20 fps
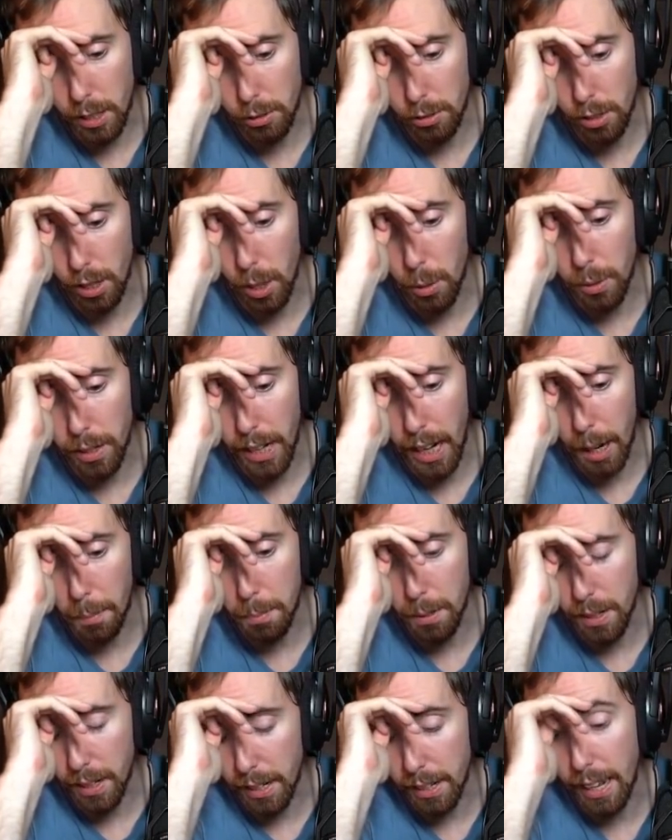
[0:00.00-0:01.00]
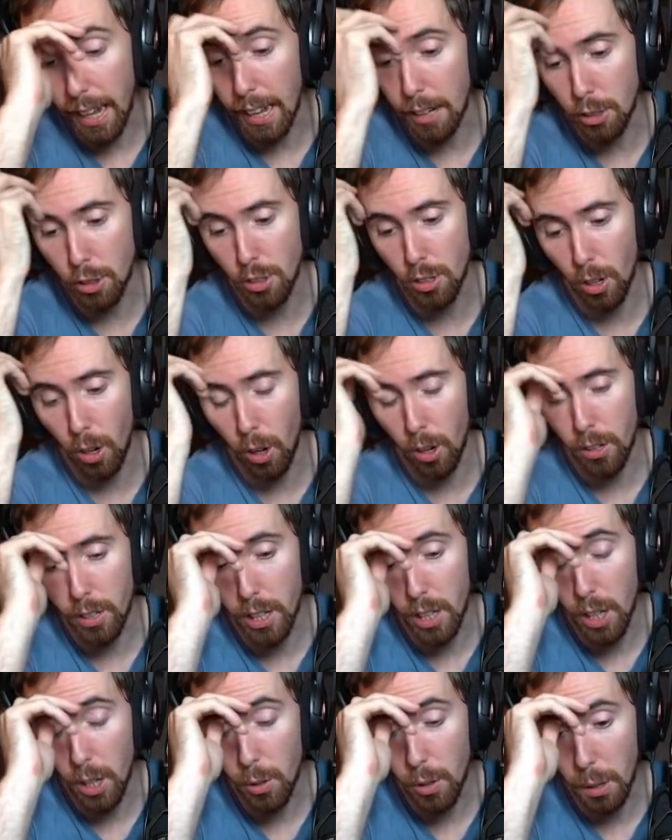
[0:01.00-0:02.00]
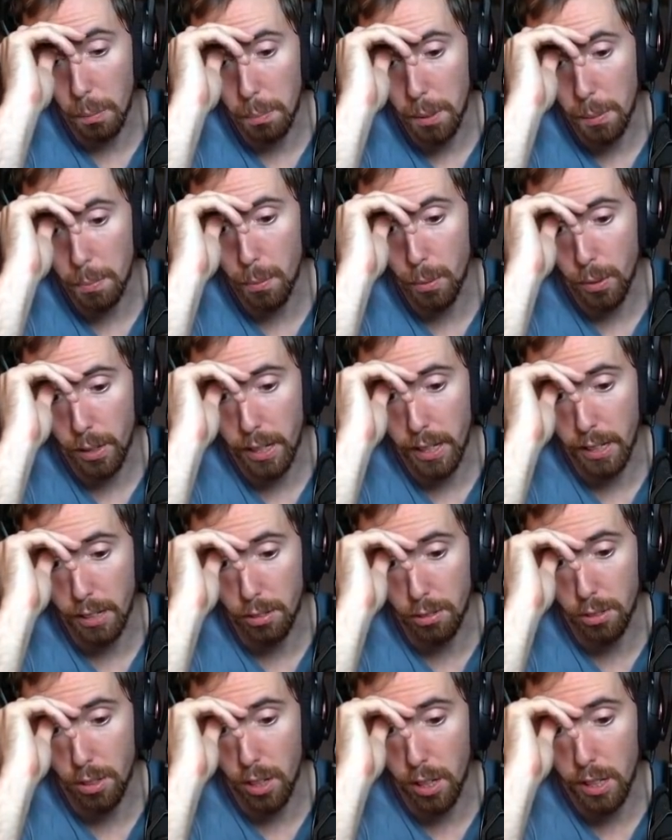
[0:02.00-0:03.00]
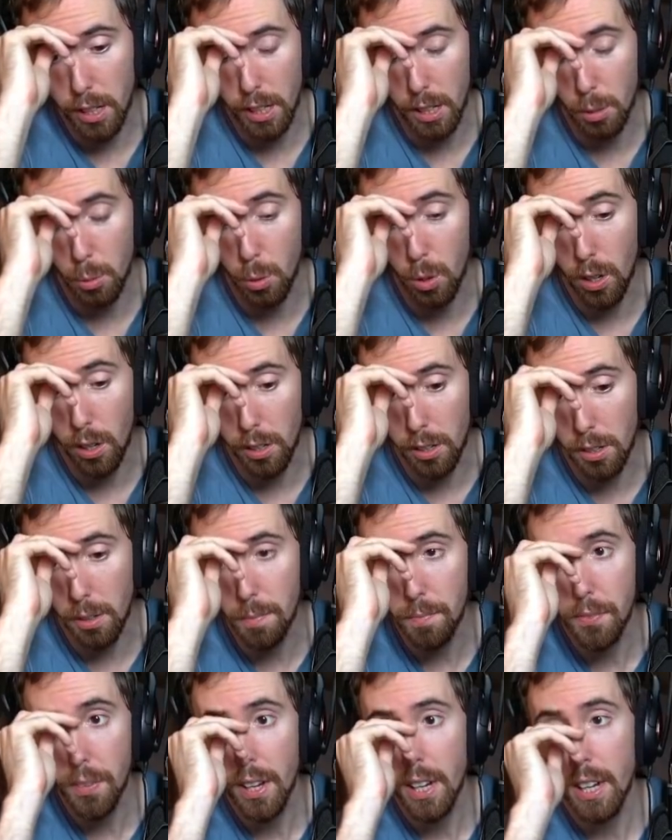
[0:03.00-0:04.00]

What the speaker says: you saw what happened to Nazjar, you know, and people getting sunk in the water.